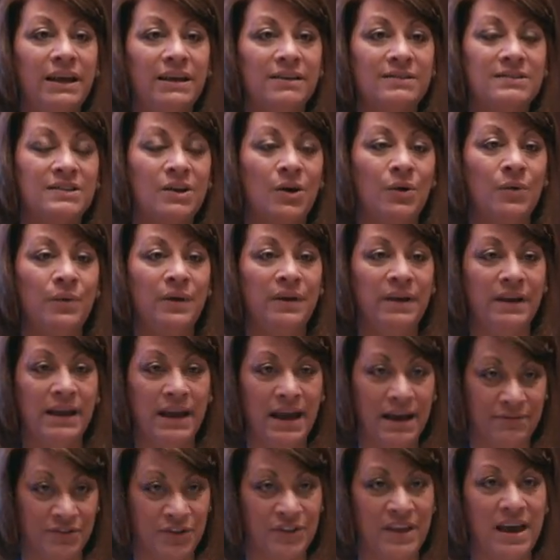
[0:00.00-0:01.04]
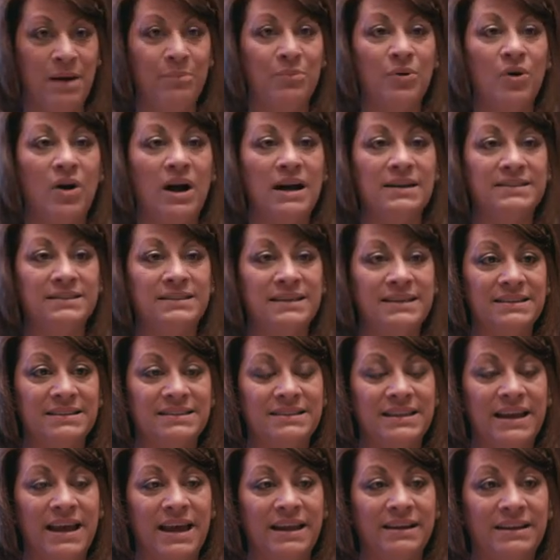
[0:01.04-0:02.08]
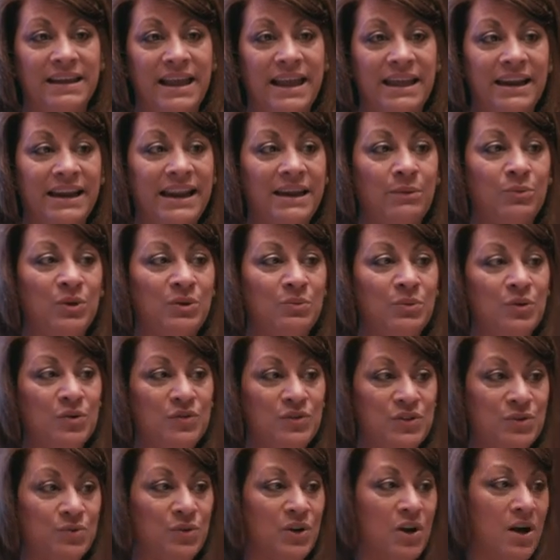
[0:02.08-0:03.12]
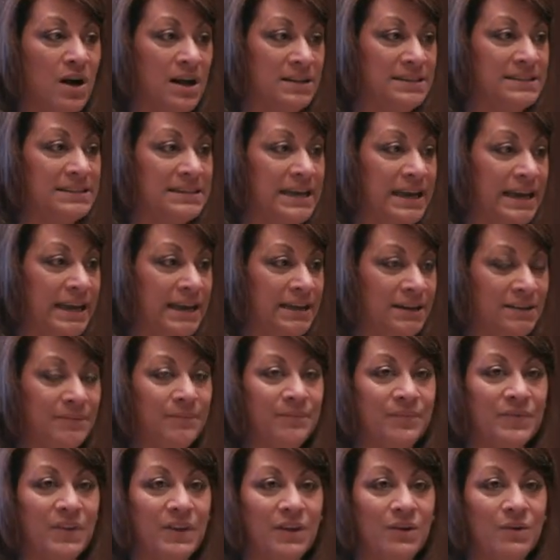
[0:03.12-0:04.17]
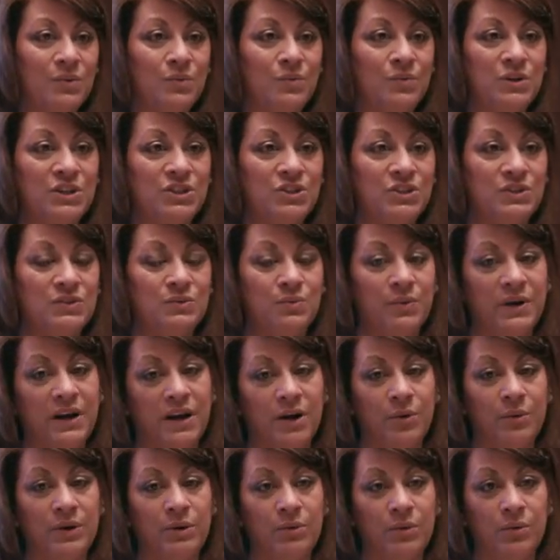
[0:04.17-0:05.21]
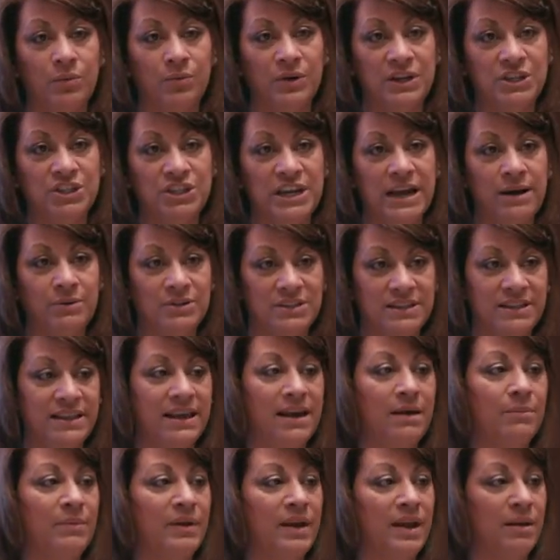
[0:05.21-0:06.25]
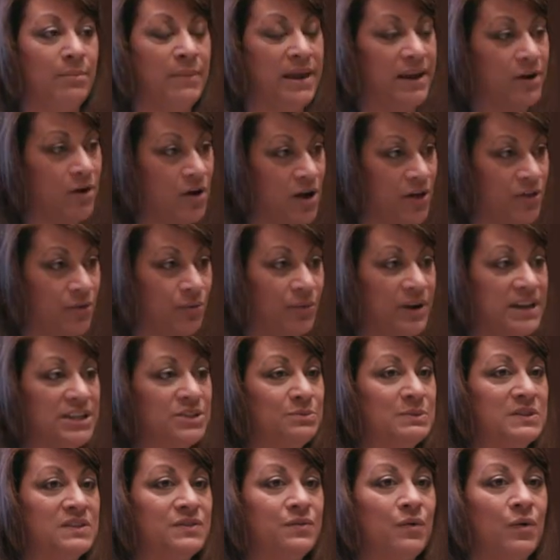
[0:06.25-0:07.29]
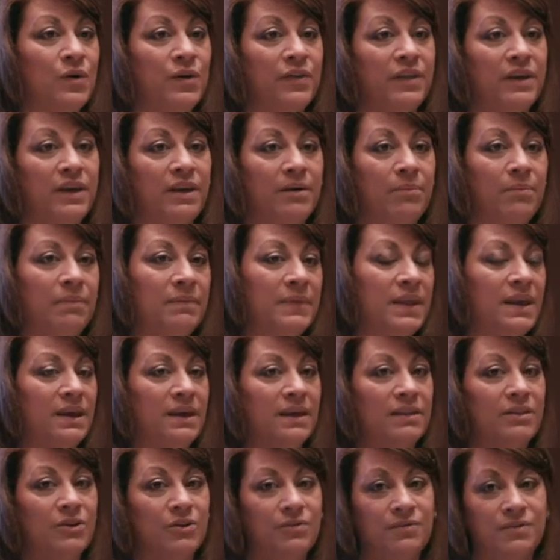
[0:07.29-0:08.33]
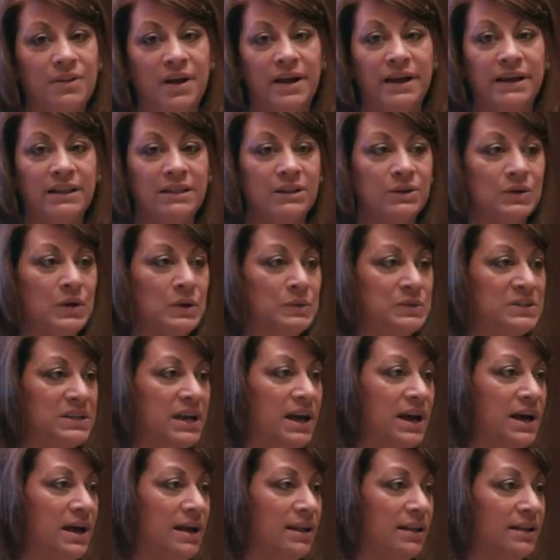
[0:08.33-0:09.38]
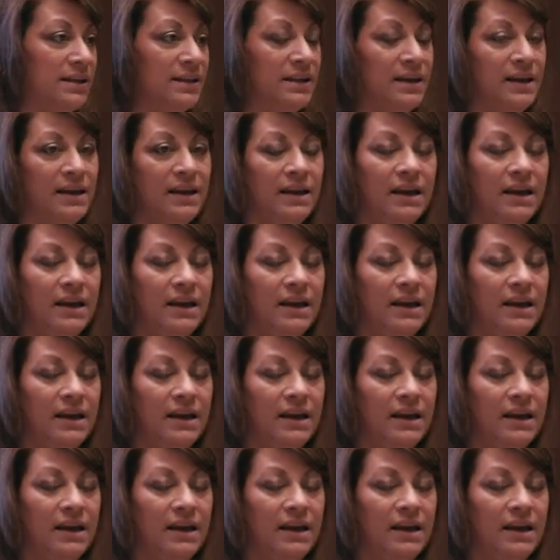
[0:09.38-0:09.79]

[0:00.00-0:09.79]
So after that process, that candidate would move to an on-site, which is where we will reach out to them and make all the arrangements for them, their flight, their hotel,